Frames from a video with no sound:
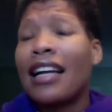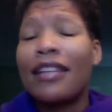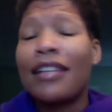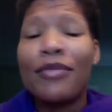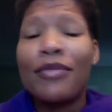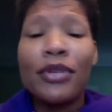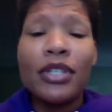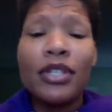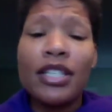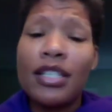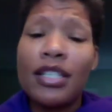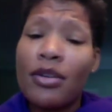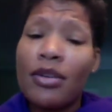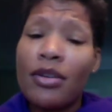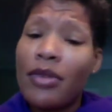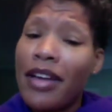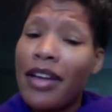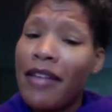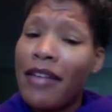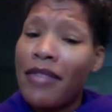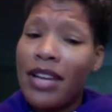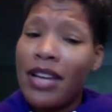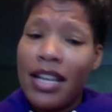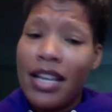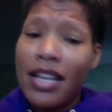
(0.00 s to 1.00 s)
really don't have
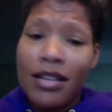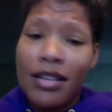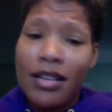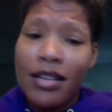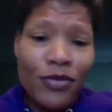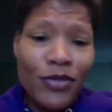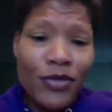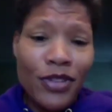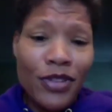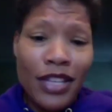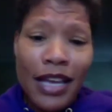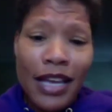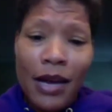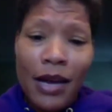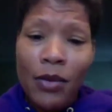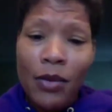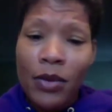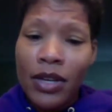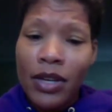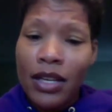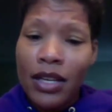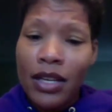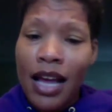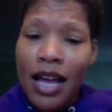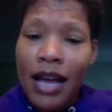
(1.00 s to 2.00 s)
an answer for that
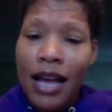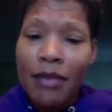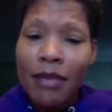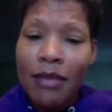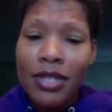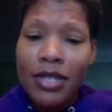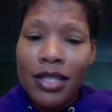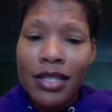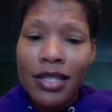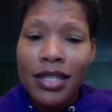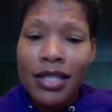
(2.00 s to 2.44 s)
one. I'm just